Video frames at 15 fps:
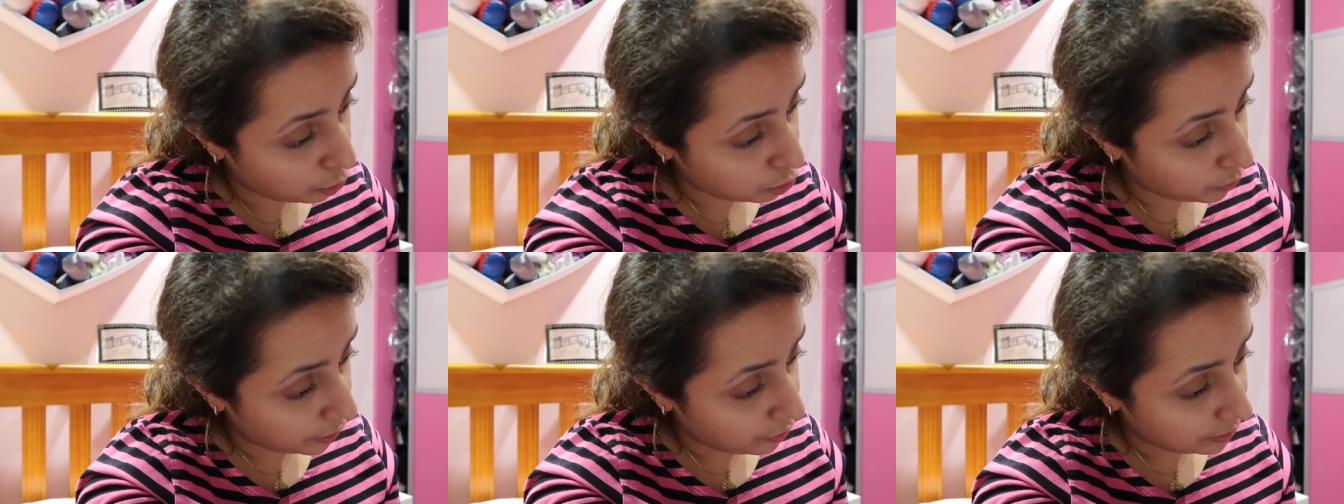
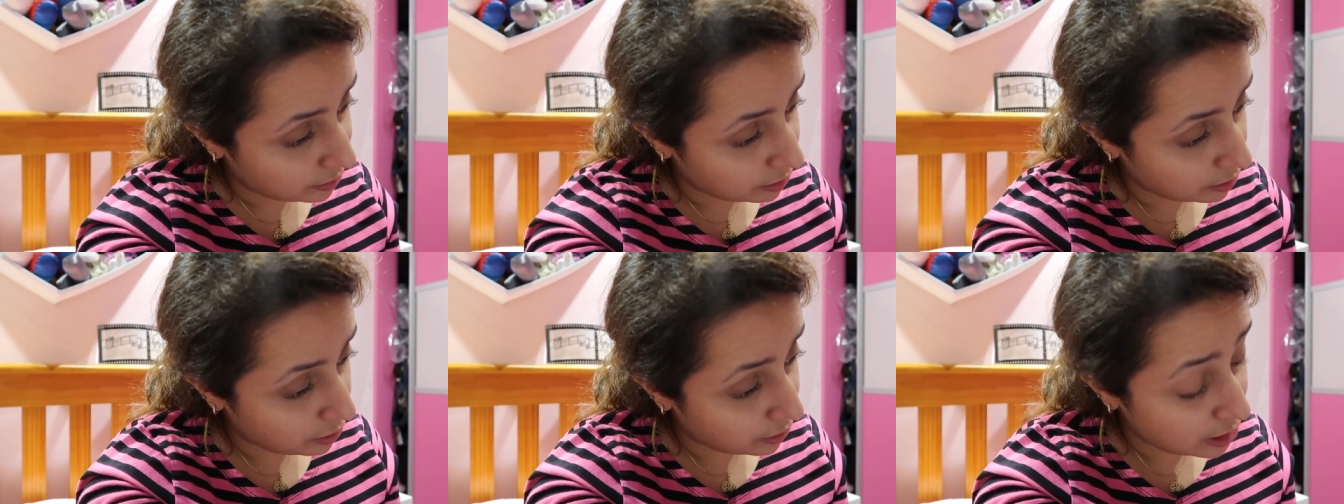Broadway
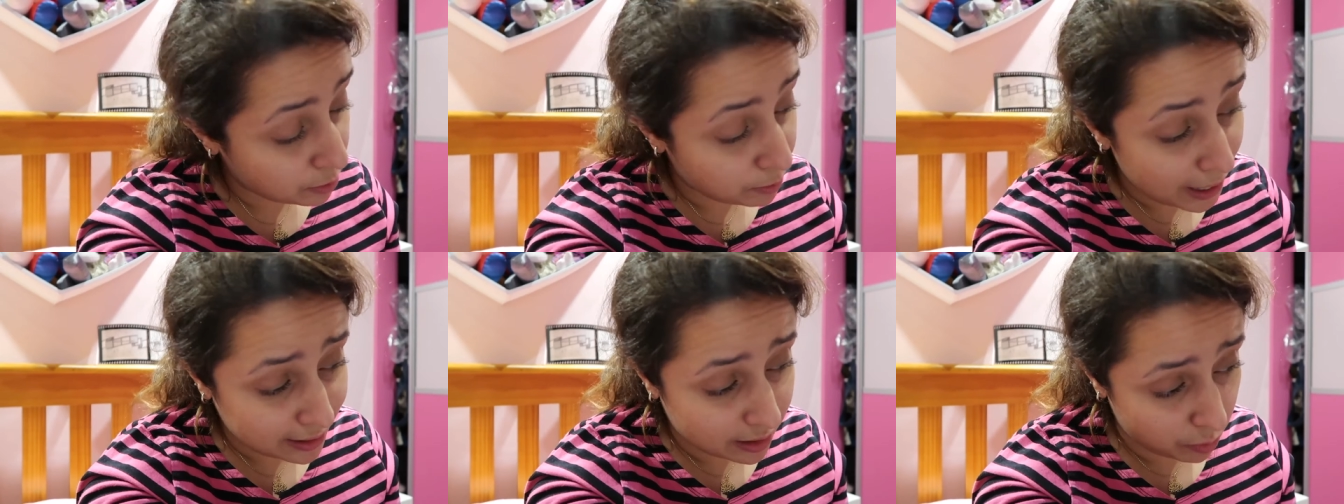credits include he's
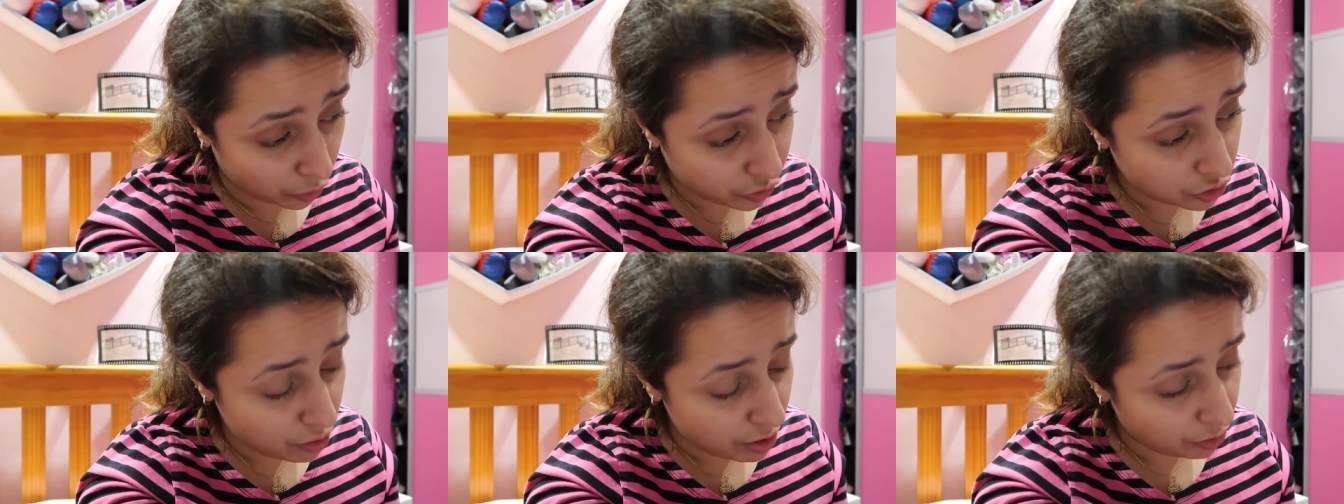played the
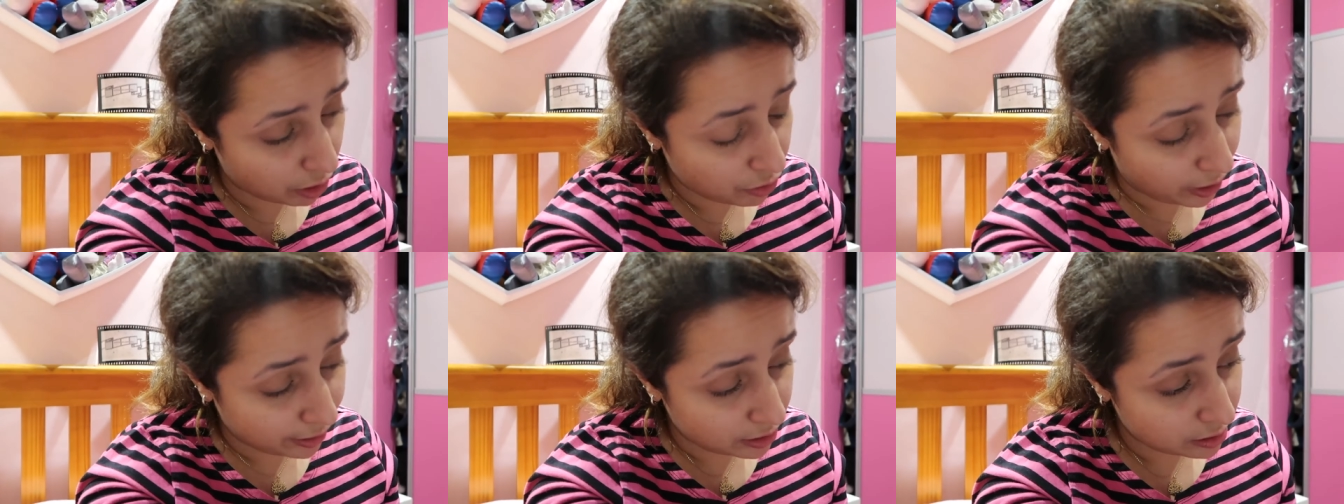monster in
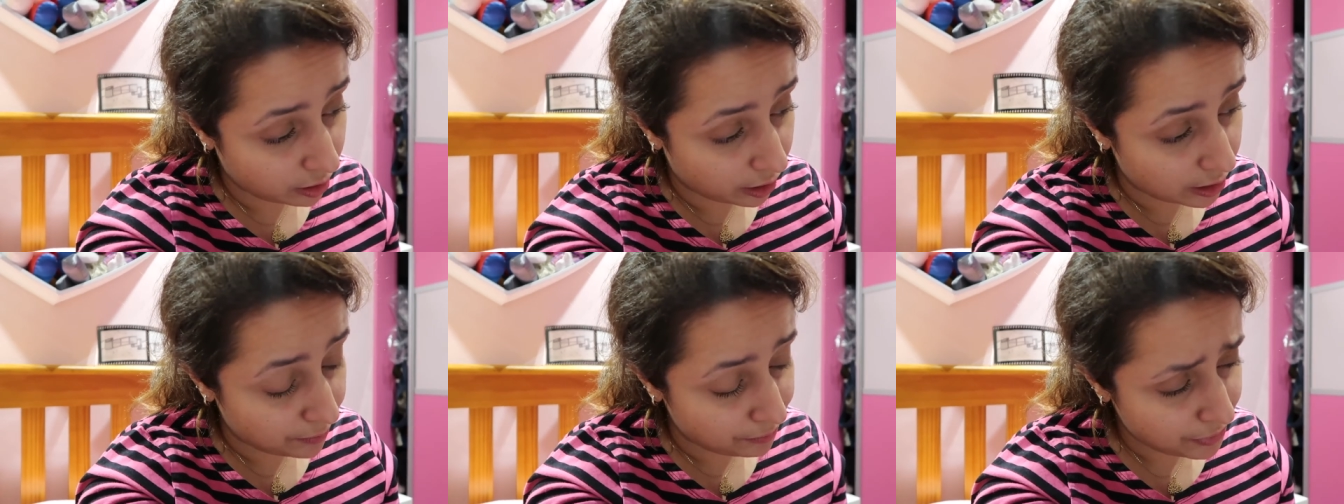Young
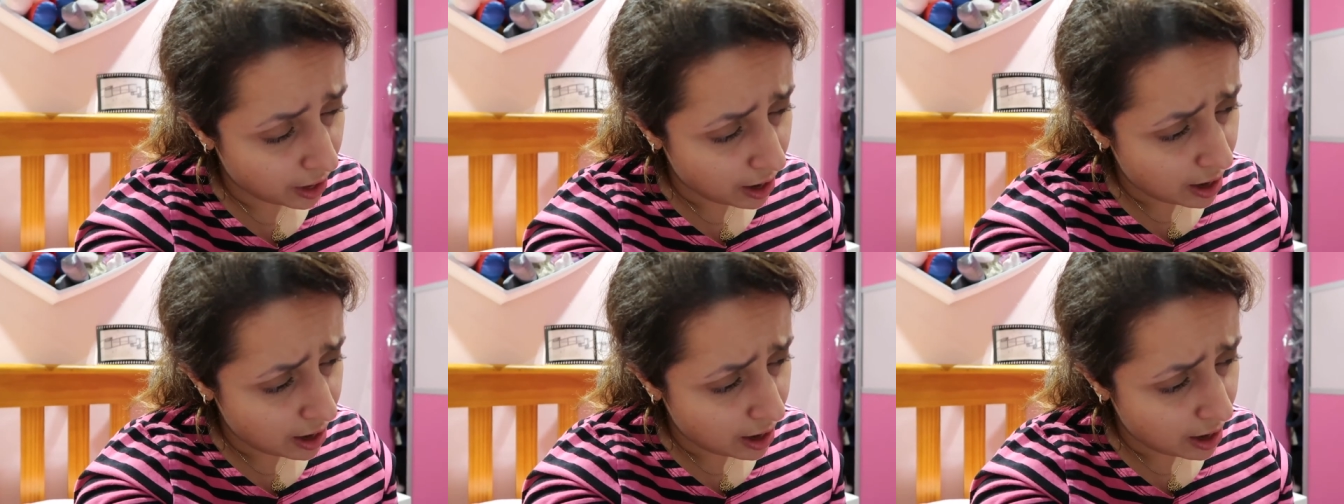Frankenstein